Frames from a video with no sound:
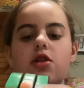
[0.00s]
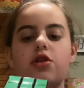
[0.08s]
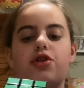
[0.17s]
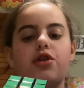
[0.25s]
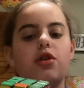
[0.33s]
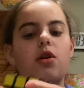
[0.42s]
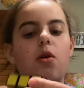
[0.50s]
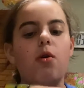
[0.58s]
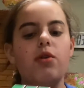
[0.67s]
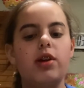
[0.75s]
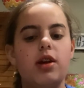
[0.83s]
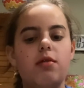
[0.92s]
So you're going to
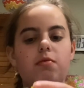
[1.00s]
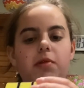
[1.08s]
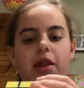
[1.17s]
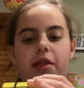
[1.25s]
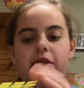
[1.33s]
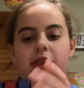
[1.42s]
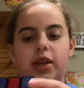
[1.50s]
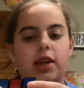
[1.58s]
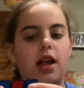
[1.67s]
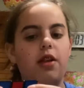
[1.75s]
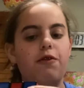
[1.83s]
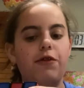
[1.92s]
hold it with the
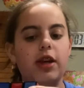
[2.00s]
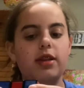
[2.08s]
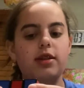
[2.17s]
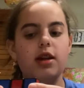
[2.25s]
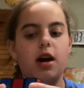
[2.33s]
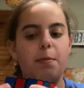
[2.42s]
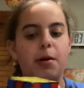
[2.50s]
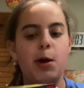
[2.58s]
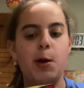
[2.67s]
yellow facing up,